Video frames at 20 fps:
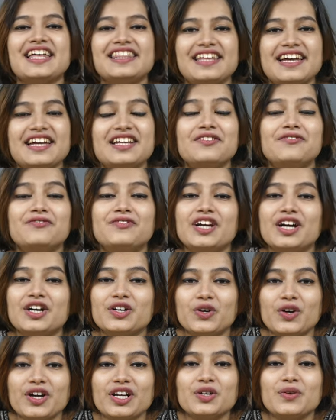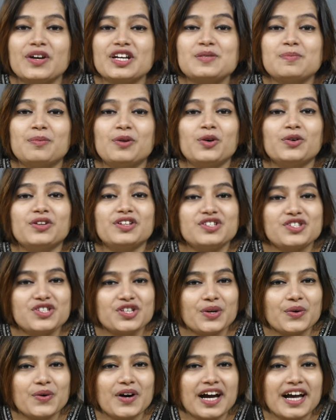Then, we are going to explore its
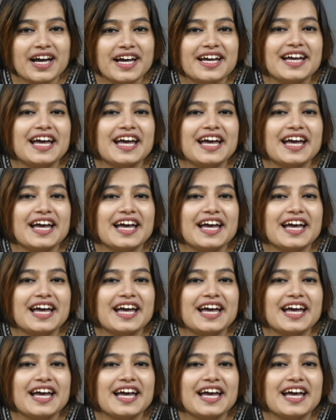UI